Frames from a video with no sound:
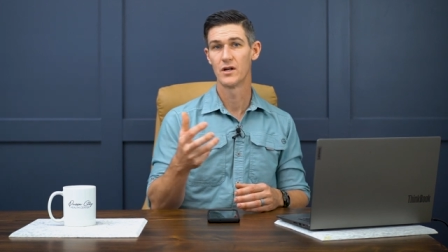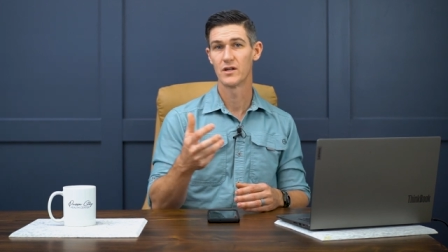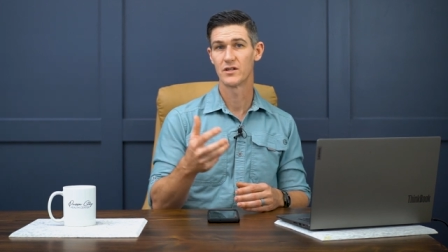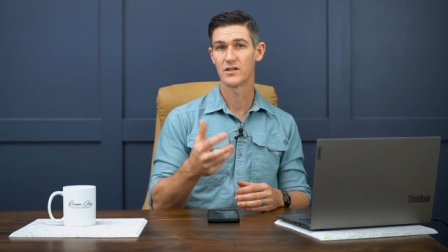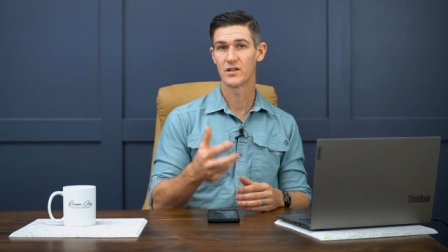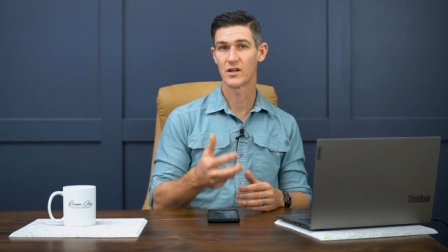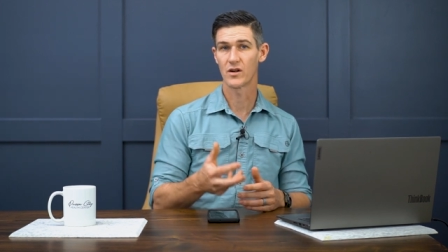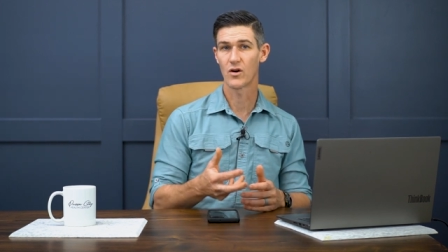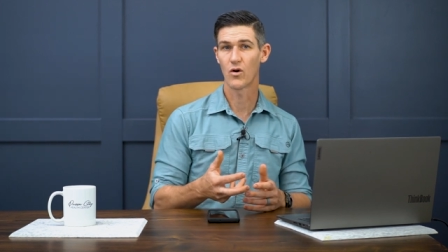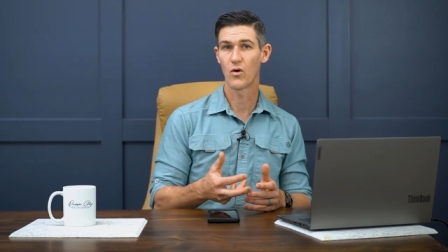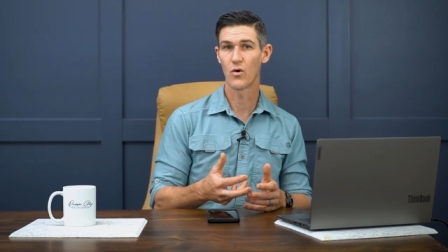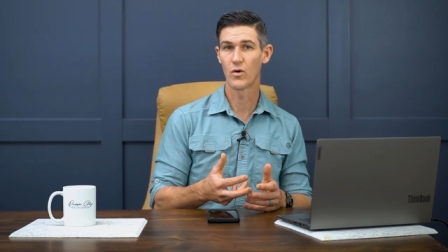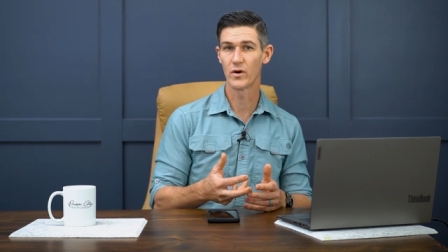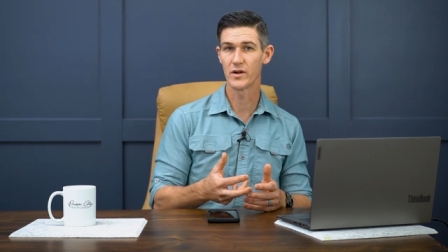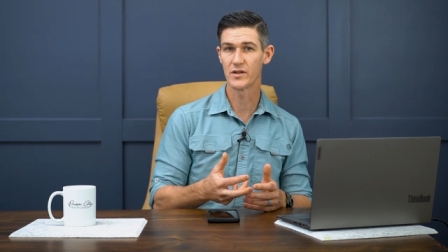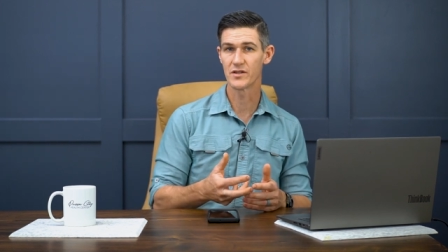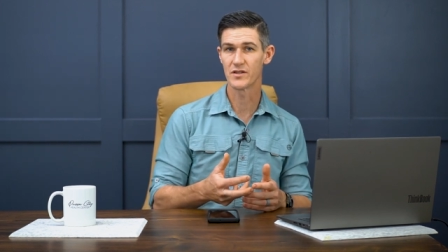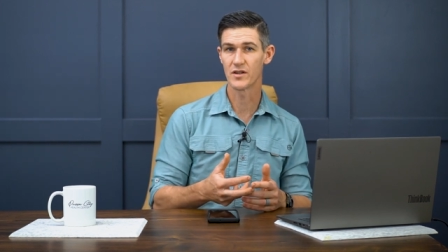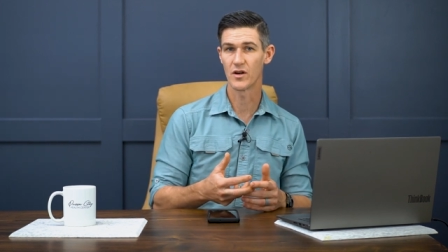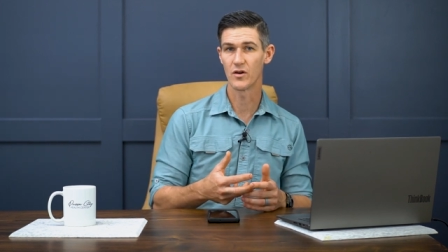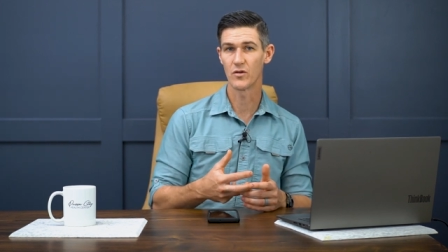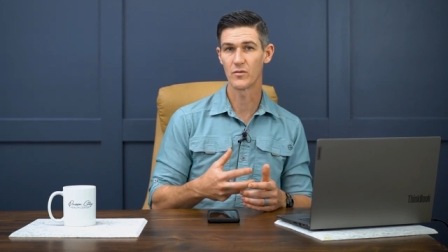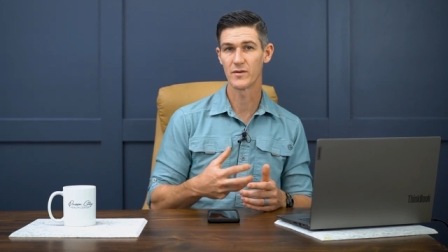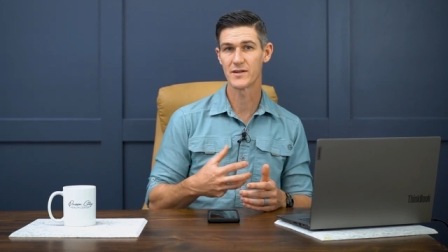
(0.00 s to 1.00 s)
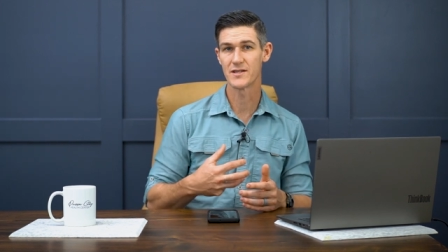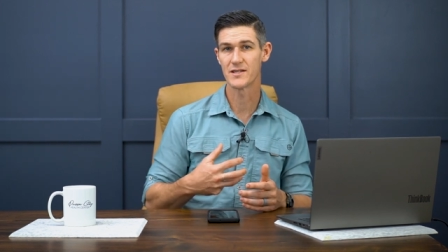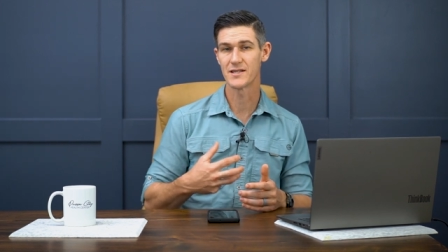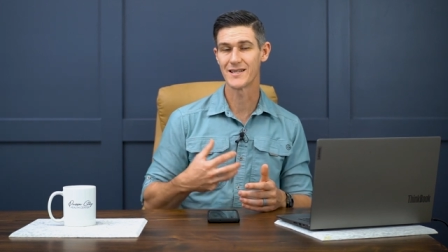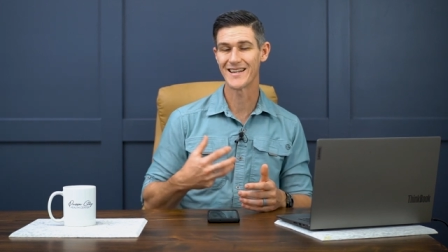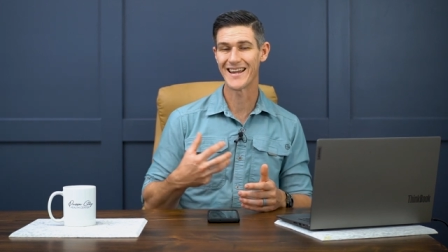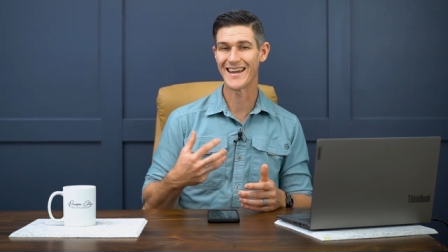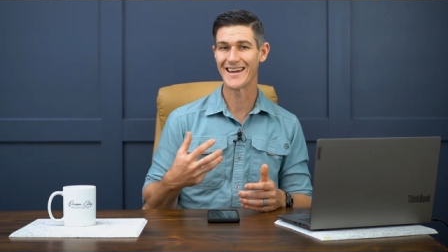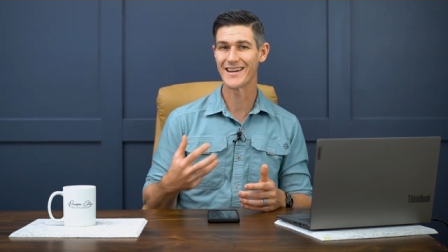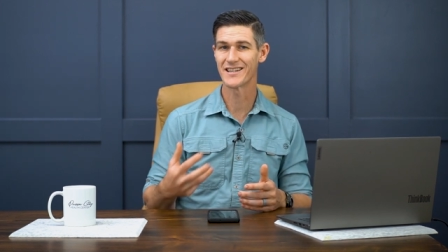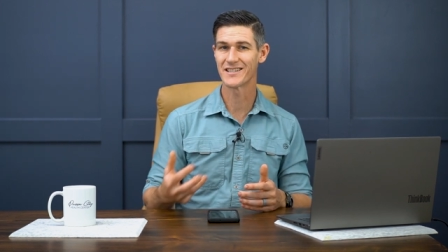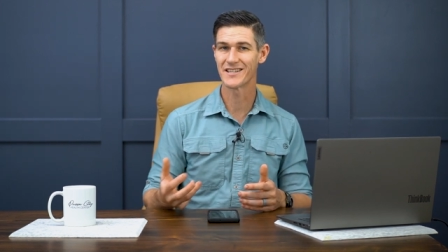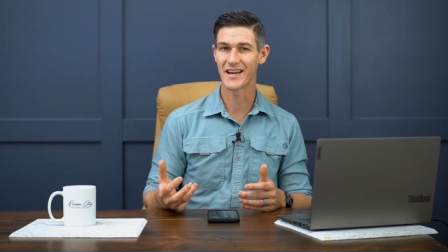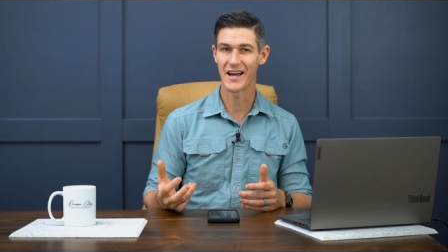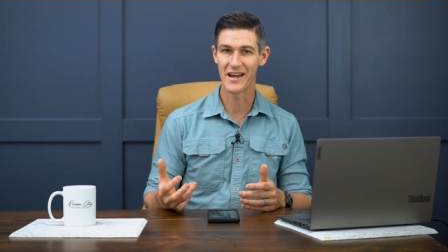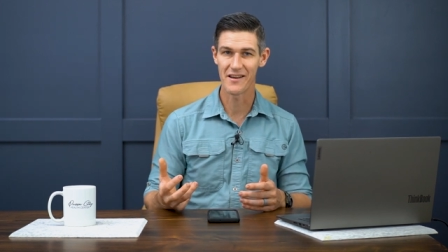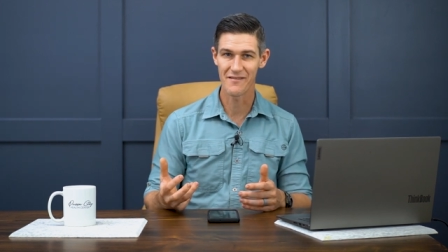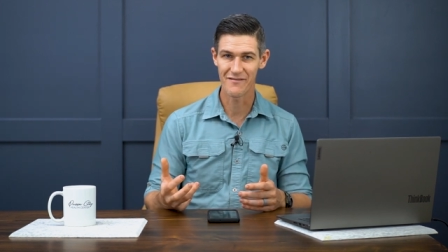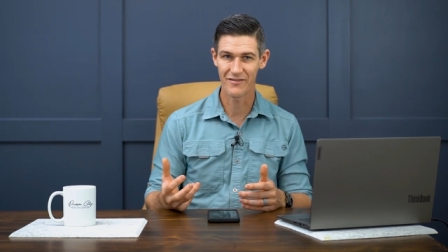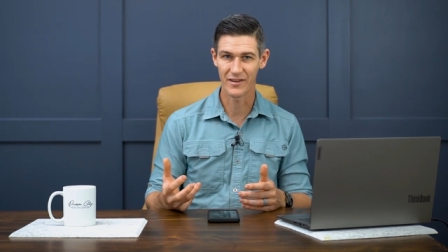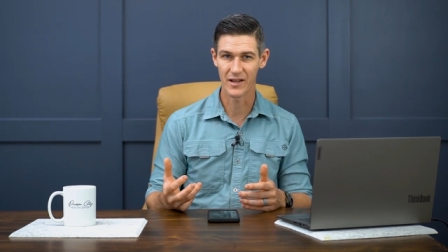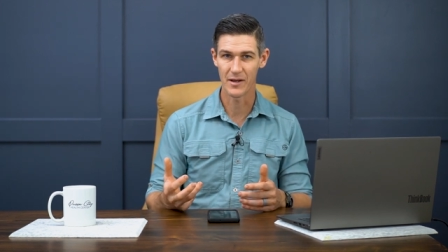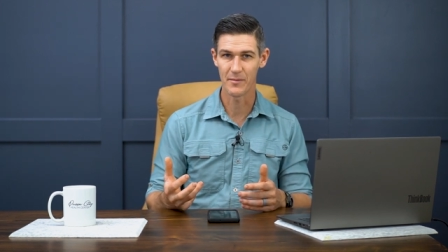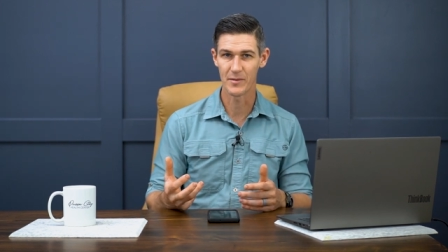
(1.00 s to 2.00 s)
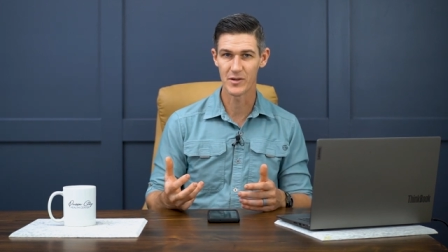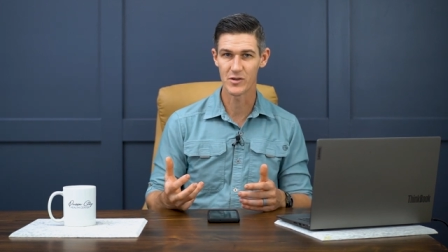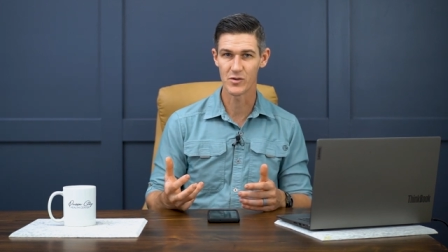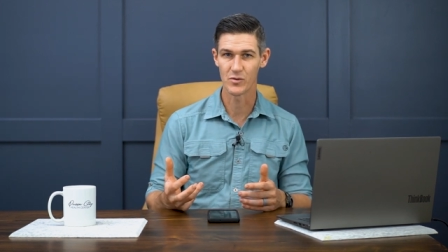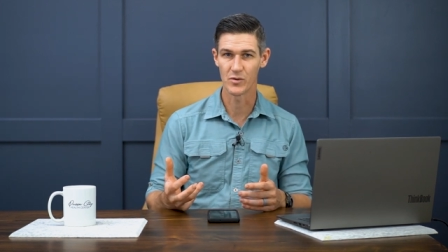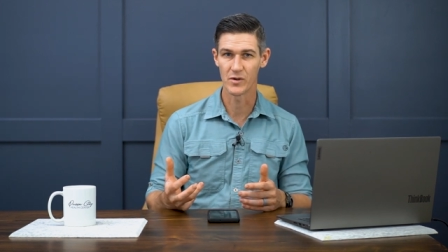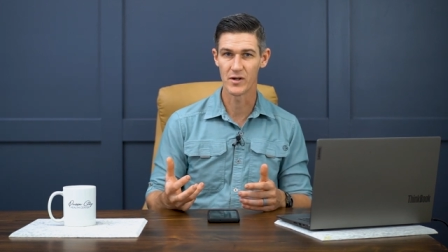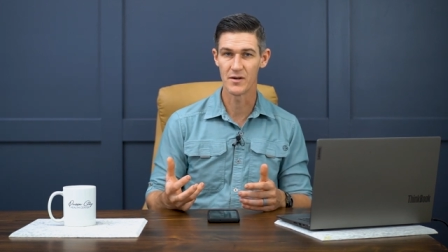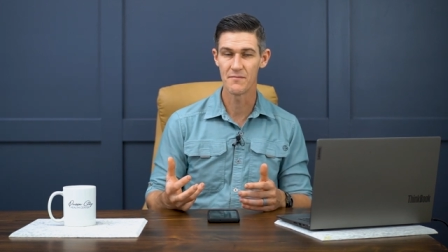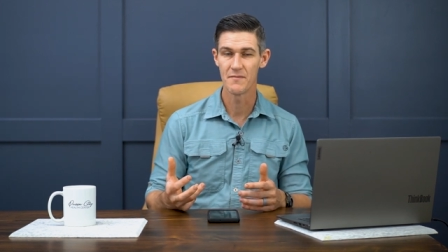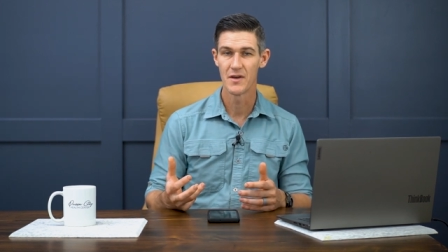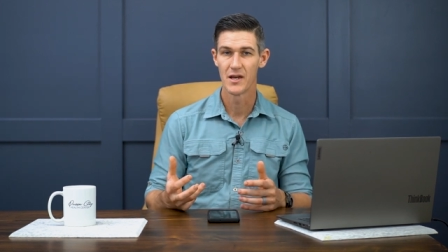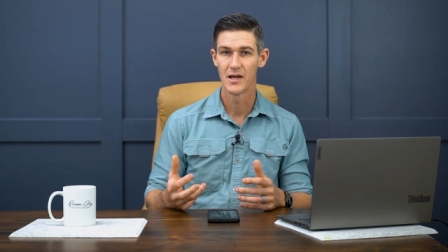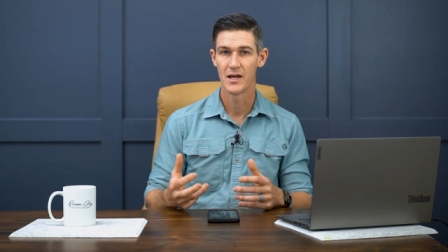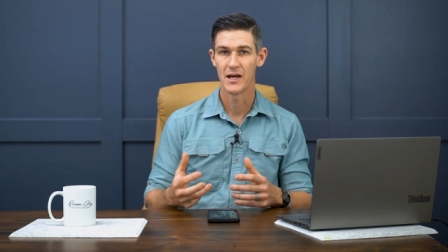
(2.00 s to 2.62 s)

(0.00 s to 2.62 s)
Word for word: to cortisone, which is an anti-inflammatory,